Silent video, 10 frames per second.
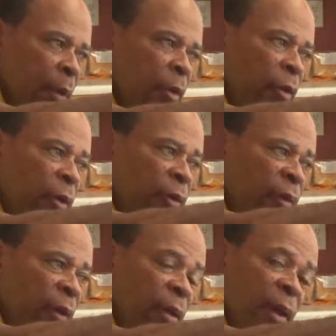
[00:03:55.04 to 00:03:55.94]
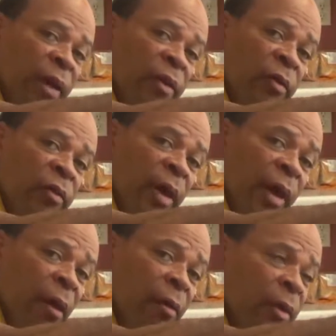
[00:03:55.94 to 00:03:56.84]
You can see that I use a
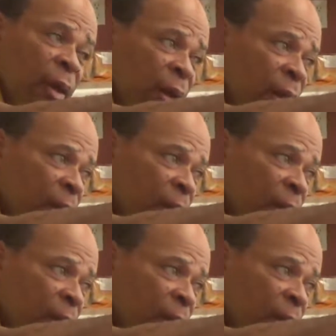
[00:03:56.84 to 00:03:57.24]
healthy